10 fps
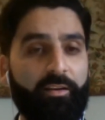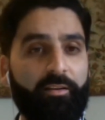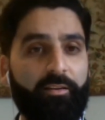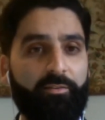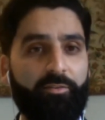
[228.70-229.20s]

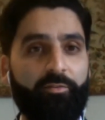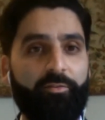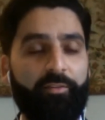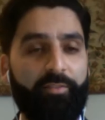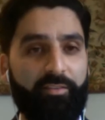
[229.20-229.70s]
sort of
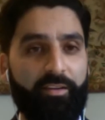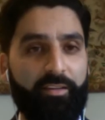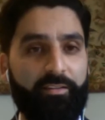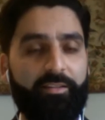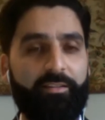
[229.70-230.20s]
like
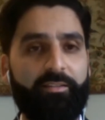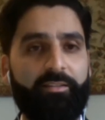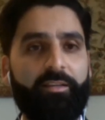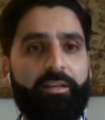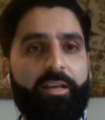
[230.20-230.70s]
facilities.
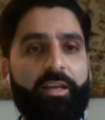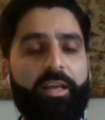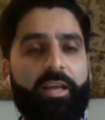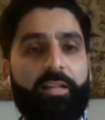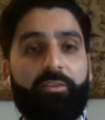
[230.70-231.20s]

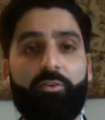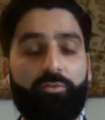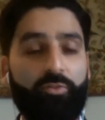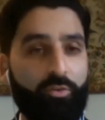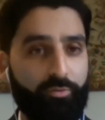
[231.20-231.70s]
It closed
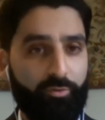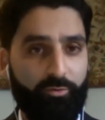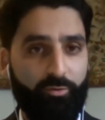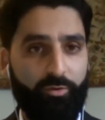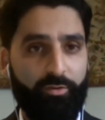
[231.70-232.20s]
all of those
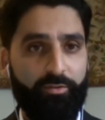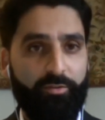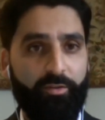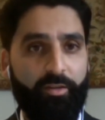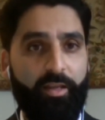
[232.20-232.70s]
doors.
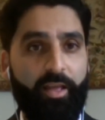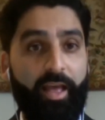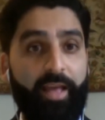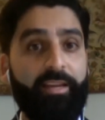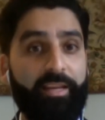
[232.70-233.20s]

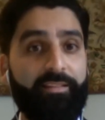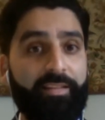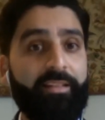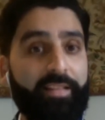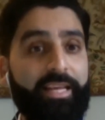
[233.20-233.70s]
And it
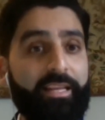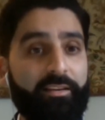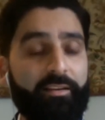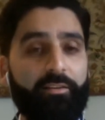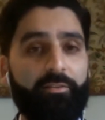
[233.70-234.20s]
did lead
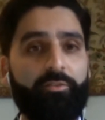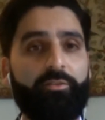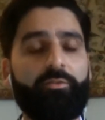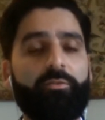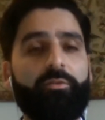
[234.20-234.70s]

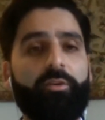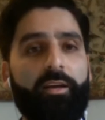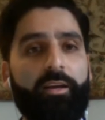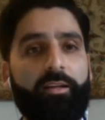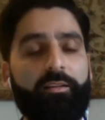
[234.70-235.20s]
to
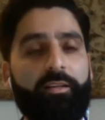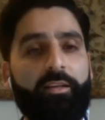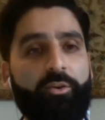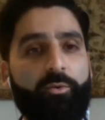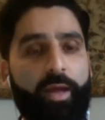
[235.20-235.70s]
the
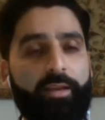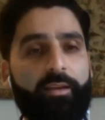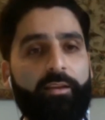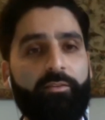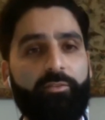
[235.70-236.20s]

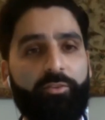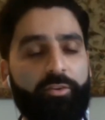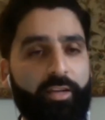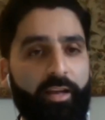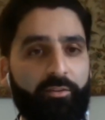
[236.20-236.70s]
UN
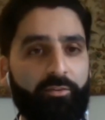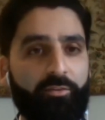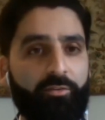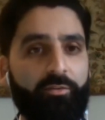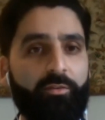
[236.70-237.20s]
Security
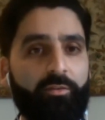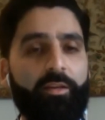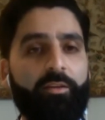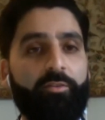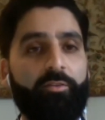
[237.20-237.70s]
Council
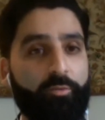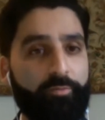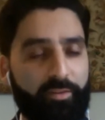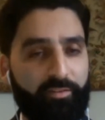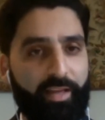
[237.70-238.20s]

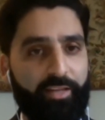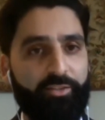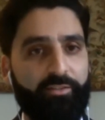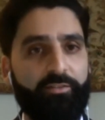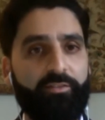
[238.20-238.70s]
removing the
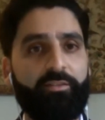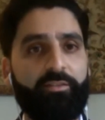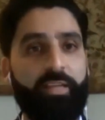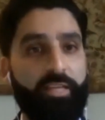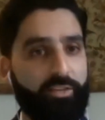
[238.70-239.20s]
sanctions, the
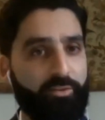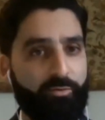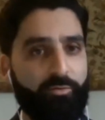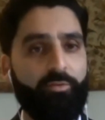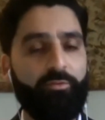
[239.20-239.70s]
EU
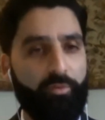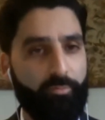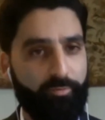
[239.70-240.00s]
removing the